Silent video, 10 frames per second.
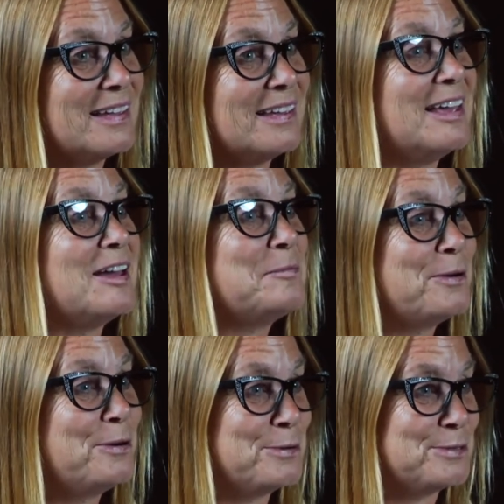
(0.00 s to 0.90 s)
Kip,
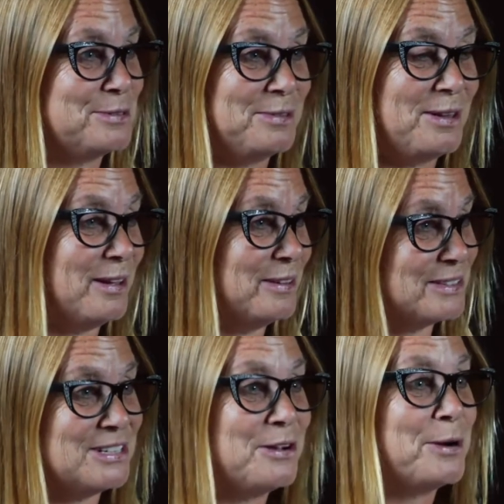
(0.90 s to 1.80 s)
who
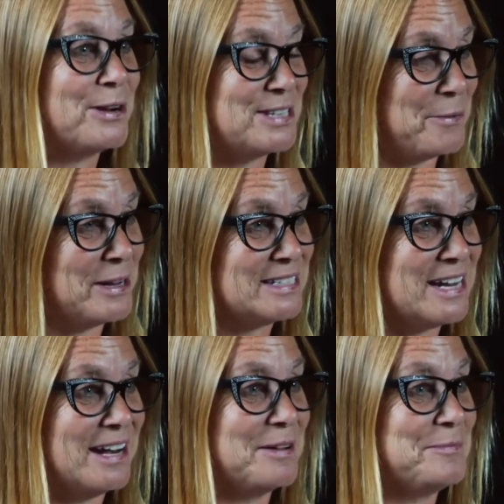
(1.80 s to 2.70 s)
still works at Wing
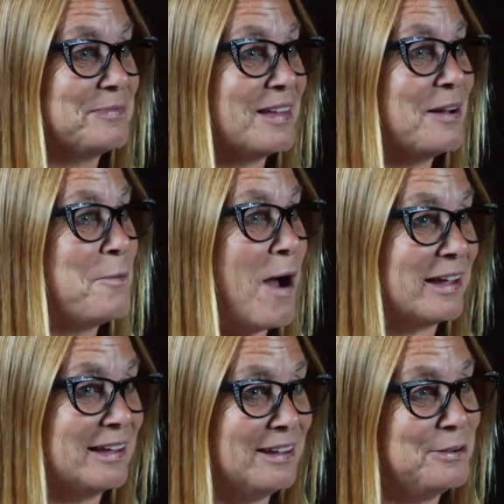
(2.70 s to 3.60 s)
Stadium,
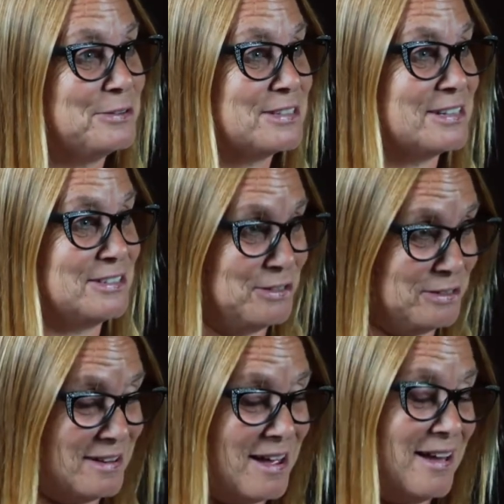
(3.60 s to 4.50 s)
Waukee, who's a
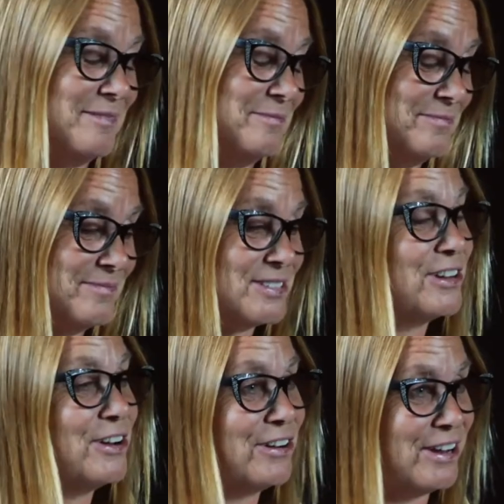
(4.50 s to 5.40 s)

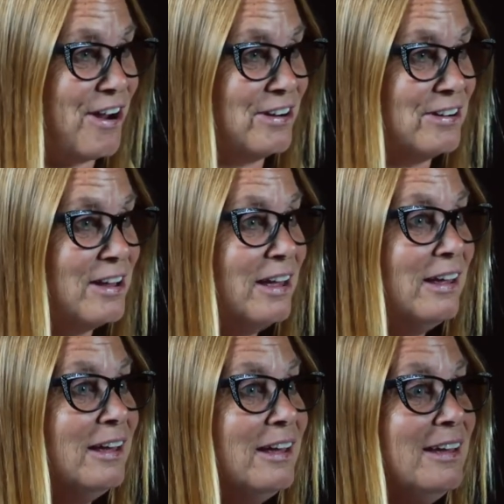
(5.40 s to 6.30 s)
security guard,
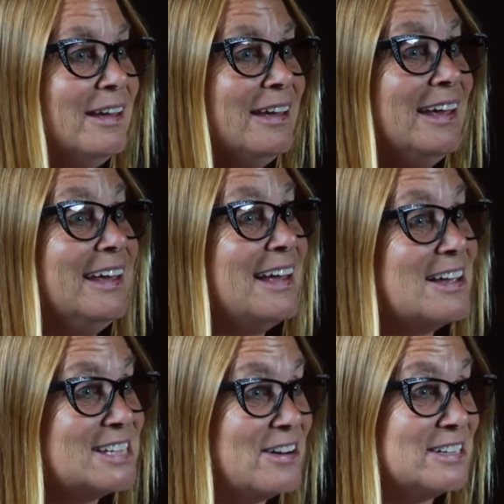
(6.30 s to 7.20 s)
he
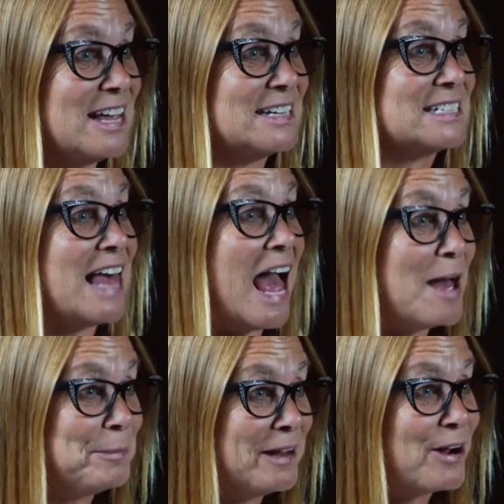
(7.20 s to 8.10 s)
yells out, he's like,
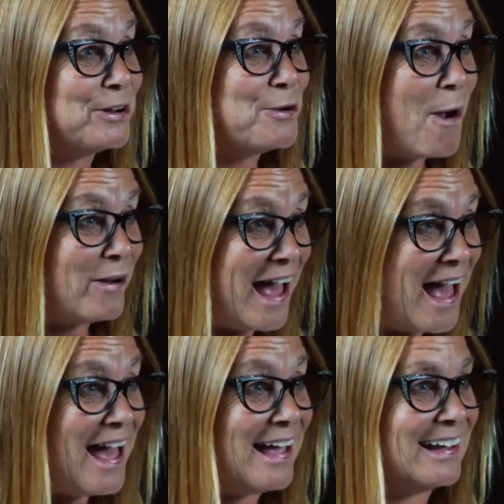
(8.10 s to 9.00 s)
Slappy, are you
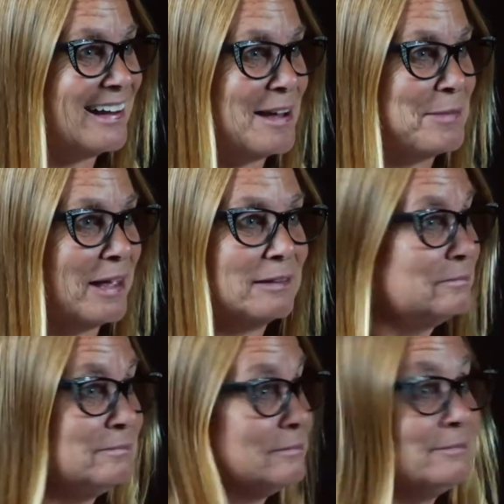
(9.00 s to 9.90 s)
okay? And I'm like,
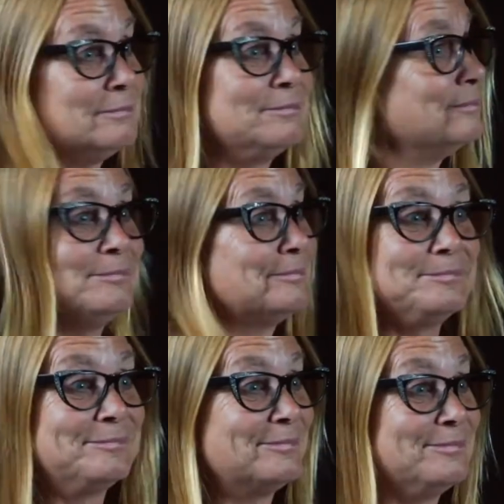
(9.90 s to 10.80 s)

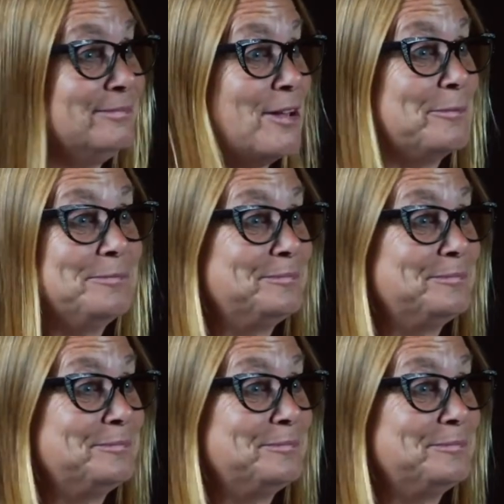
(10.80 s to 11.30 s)
no.